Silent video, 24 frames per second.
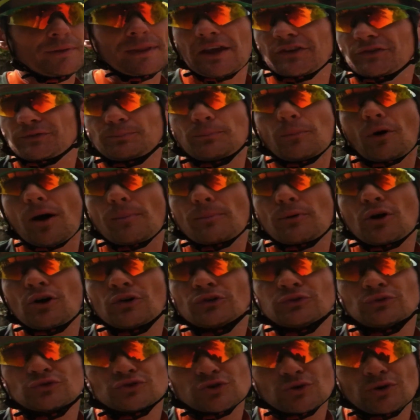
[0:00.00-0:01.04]
That's my
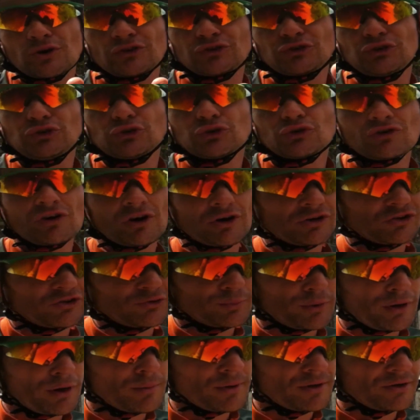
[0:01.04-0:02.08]
personal choice. You do your own
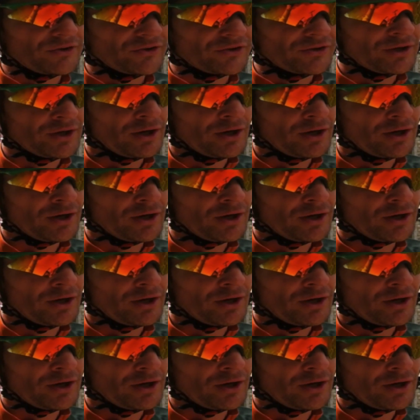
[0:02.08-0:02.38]
experiments.